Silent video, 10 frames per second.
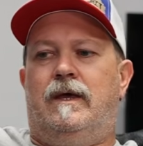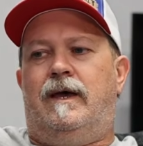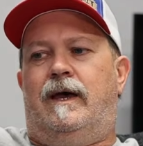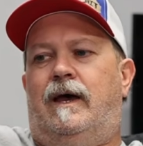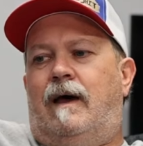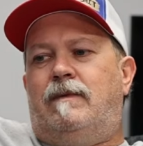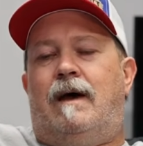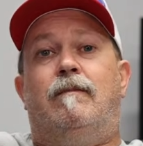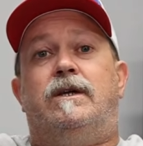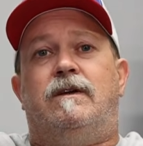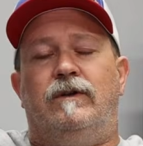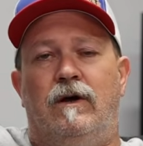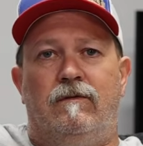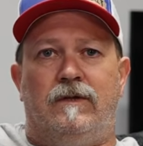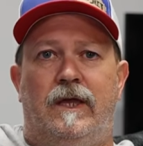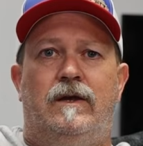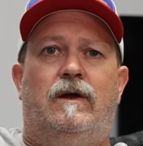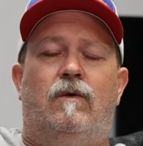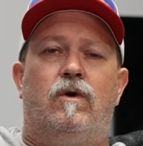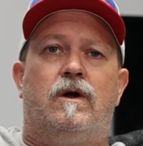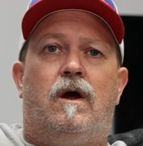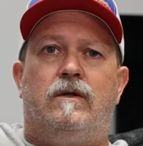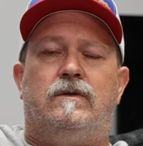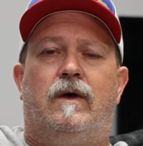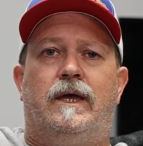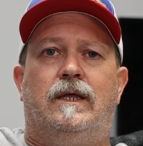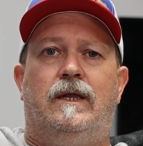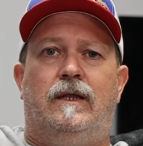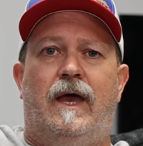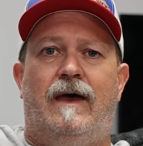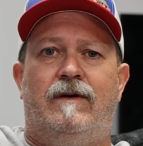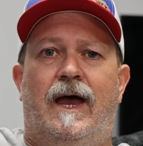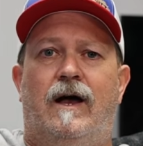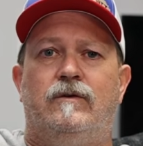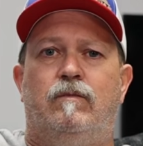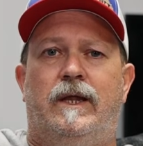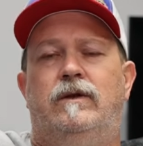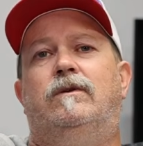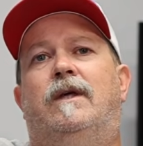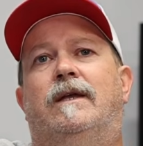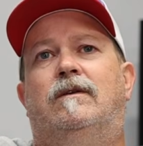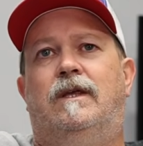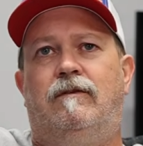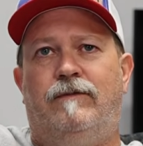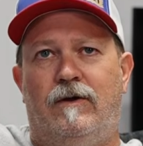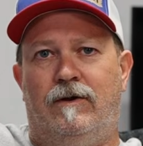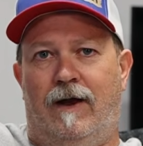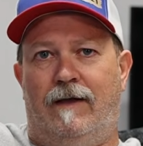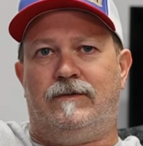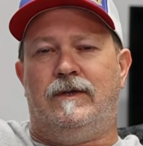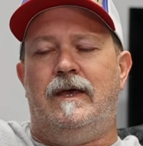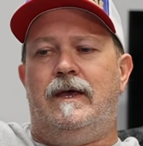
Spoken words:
I'm not much of an overlander. I work hard so I can have a house, but I do like to take photographs.